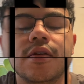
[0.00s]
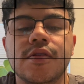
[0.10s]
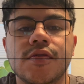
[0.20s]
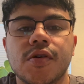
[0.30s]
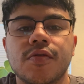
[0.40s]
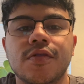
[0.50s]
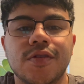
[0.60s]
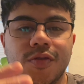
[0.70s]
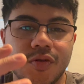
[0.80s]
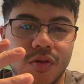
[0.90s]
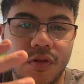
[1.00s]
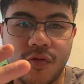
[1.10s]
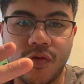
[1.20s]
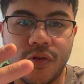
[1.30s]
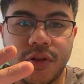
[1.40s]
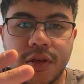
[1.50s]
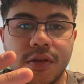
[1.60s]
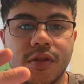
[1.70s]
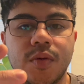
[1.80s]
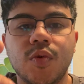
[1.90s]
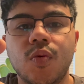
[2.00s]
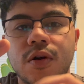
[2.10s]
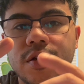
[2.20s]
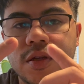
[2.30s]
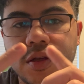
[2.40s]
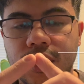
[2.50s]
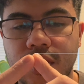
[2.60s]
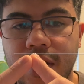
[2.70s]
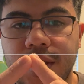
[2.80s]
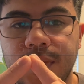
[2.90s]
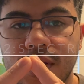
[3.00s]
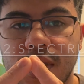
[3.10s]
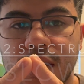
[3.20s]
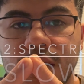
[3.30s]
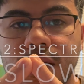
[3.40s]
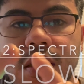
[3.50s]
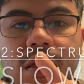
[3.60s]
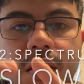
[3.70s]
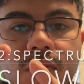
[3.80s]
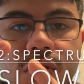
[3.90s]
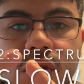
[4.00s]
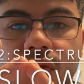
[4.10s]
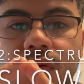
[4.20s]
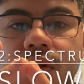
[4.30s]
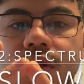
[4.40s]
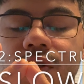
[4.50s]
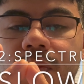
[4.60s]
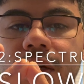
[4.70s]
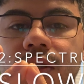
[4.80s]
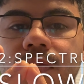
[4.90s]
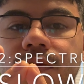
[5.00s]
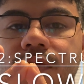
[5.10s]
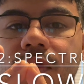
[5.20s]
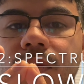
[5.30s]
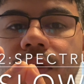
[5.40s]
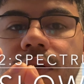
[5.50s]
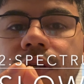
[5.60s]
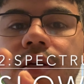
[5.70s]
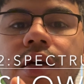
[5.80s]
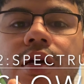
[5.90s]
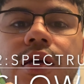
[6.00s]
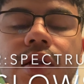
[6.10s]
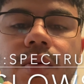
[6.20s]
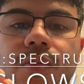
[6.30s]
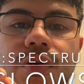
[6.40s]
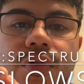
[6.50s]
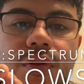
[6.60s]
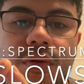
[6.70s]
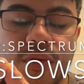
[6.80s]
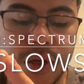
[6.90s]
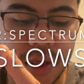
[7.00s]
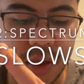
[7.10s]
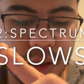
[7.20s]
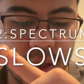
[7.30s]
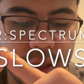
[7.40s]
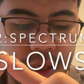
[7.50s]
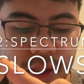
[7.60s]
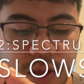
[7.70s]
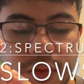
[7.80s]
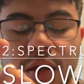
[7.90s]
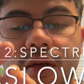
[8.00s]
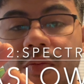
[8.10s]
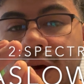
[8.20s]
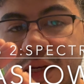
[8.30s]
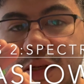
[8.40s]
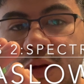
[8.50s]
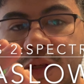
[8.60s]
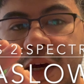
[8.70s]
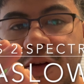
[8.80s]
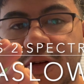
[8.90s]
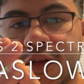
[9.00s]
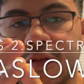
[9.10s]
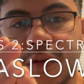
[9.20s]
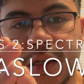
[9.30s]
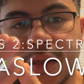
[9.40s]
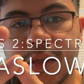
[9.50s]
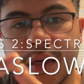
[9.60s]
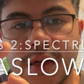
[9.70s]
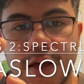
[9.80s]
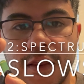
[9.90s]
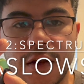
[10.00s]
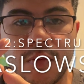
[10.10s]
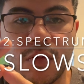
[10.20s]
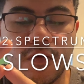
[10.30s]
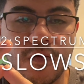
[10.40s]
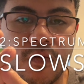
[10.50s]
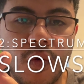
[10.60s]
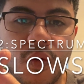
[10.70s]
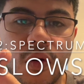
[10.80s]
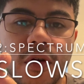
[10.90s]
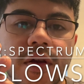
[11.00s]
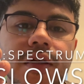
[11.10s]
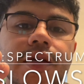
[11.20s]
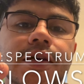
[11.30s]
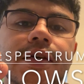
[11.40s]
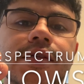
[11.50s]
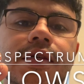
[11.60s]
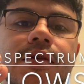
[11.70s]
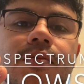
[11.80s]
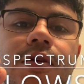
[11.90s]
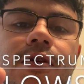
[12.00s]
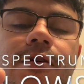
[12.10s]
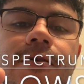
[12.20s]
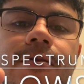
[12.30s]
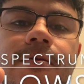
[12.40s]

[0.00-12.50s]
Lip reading: So those are the 4 things. Number 1, your ABCs. Number 2, your spectrum of stability. Number 3 is going to be Maslow's hierarchy of needs. And then number 4 is going to be